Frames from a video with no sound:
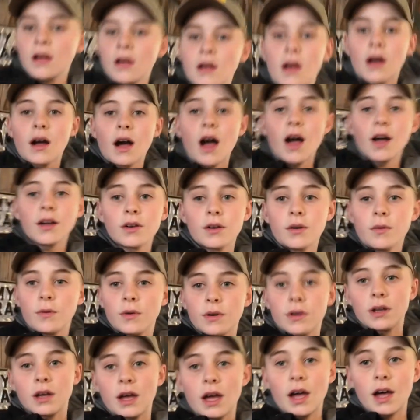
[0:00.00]
I don't want
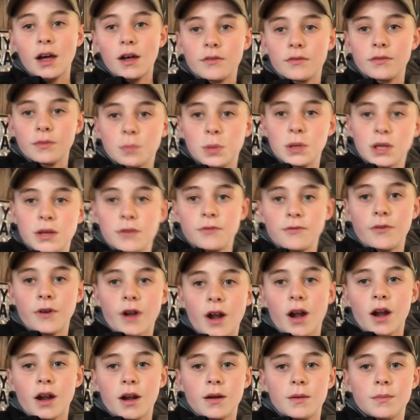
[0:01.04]
to have a big
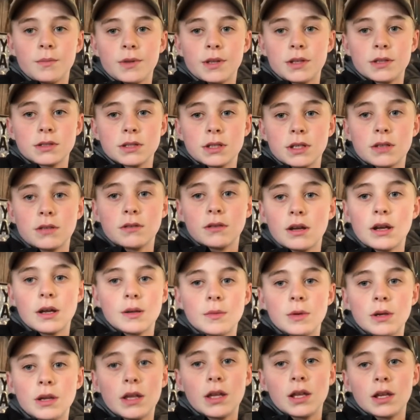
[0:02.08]
farm that's like
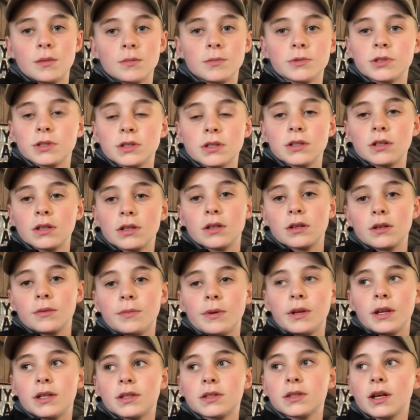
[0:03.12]
cramming animals into little
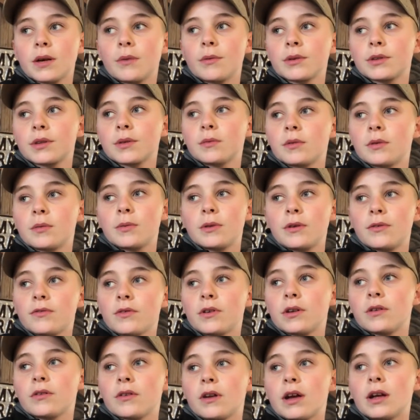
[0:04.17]
pens. I want them to be
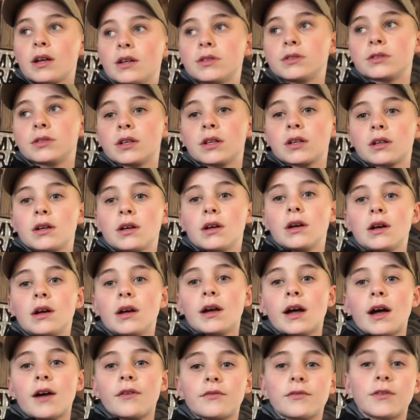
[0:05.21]
free range, like
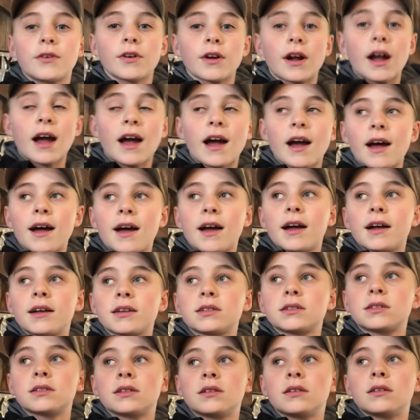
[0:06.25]
have
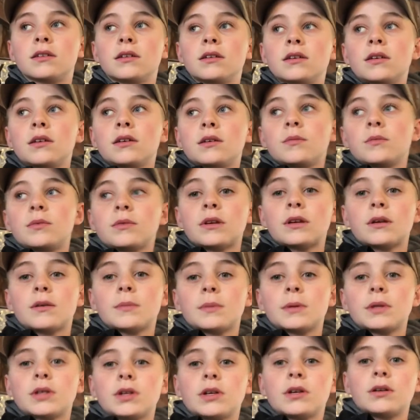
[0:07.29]
grass and be able
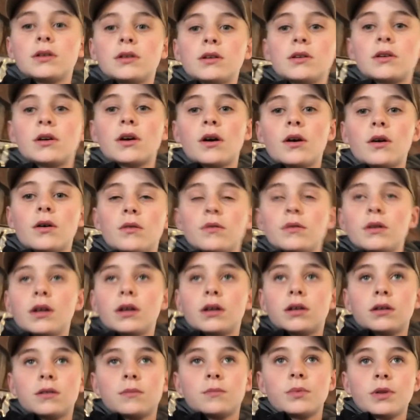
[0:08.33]
to go
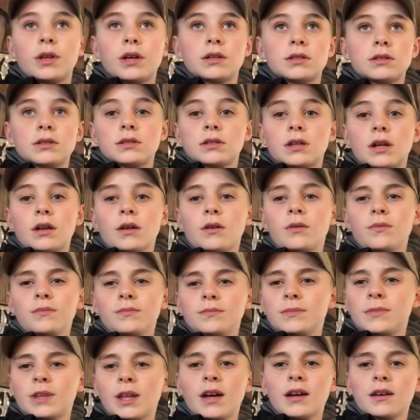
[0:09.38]
like places. I don't
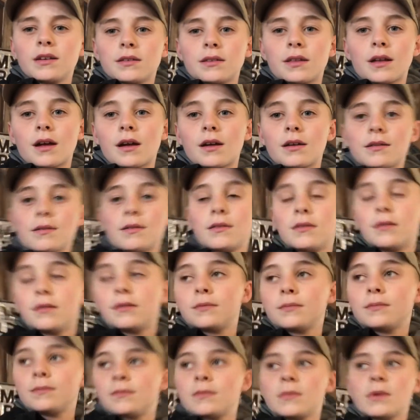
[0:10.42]
like that,
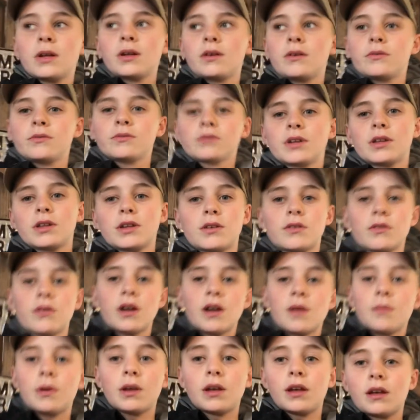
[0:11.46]
really
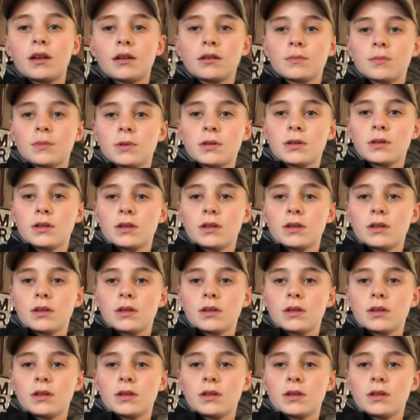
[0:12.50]
cramming animals.